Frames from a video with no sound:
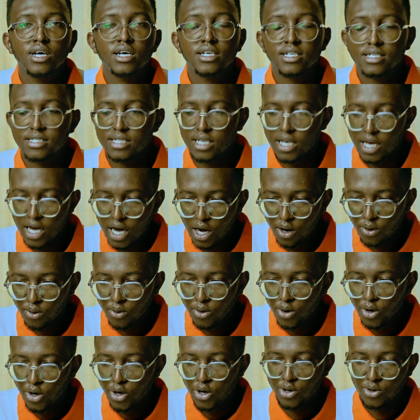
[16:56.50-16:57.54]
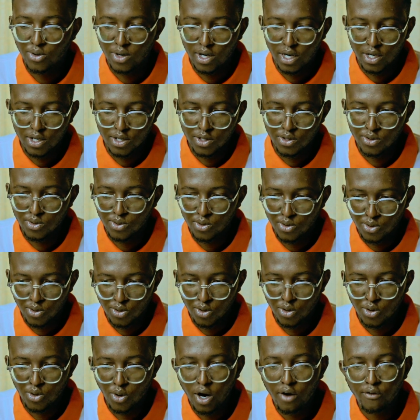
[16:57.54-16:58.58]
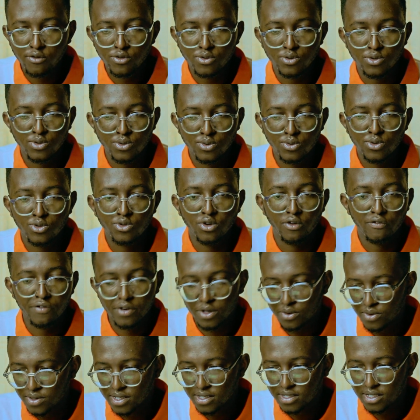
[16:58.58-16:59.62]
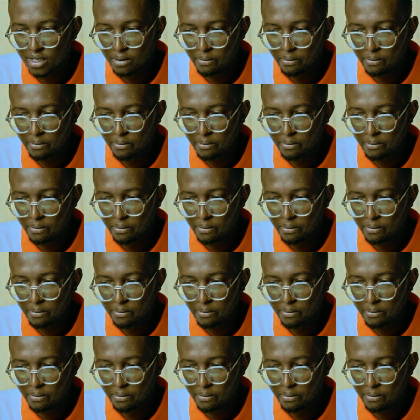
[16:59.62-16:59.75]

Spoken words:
that is how you have to do your frequency